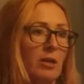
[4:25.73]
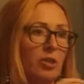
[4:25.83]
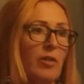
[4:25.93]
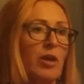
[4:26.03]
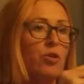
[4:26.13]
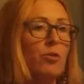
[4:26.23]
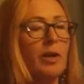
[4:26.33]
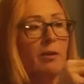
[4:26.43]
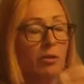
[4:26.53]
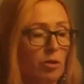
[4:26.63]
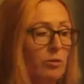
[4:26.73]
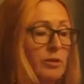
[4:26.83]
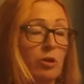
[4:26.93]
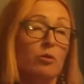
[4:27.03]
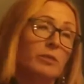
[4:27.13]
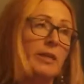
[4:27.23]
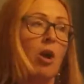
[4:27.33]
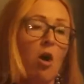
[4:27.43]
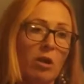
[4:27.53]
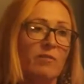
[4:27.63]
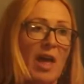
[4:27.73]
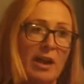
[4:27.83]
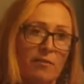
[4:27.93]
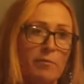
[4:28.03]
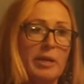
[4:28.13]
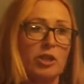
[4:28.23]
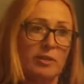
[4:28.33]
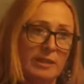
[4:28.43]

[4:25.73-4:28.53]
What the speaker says: so that you can using all of that information,